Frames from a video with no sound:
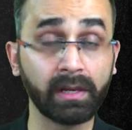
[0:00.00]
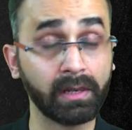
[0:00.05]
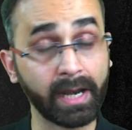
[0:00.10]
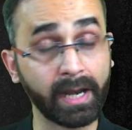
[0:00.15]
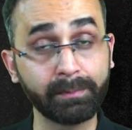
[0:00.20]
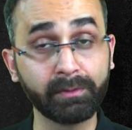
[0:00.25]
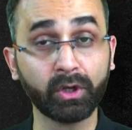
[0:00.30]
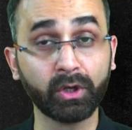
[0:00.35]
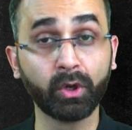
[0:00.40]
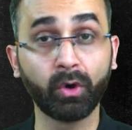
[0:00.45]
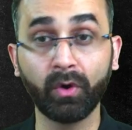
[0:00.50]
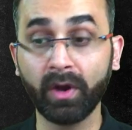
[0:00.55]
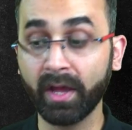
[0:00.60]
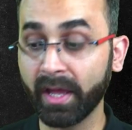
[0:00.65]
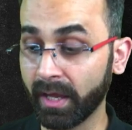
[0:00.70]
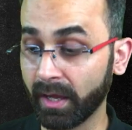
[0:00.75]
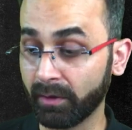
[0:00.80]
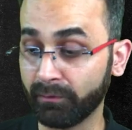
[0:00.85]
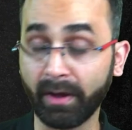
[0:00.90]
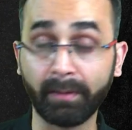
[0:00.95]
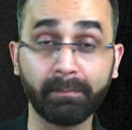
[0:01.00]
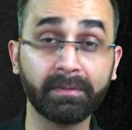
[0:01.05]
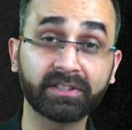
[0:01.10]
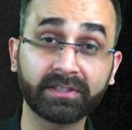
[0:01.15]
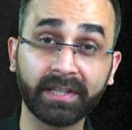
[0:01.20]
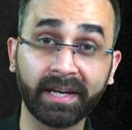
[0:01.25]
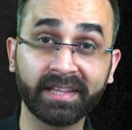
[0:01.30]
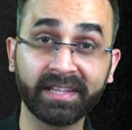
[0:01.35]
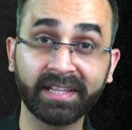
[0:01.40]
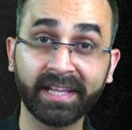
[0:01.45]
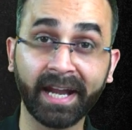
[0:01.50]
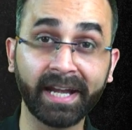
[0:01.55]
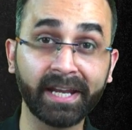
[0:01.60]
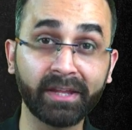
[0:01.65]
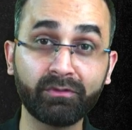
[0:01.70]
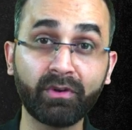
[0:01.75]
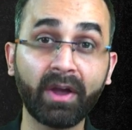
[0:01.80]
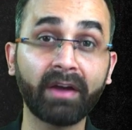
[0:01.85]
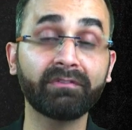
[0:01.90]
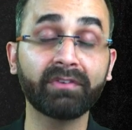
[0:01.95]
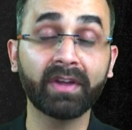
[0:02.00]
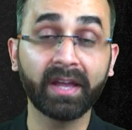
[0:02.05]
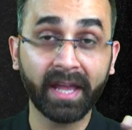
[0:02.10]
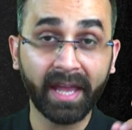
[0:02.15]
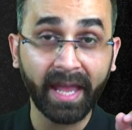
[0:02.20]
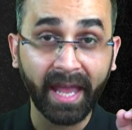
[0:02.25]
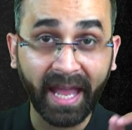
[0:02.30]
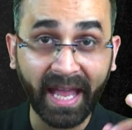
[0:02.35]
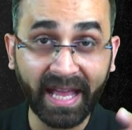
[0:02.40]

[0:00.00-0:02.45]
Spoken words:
Let me know if I missed anything and if you have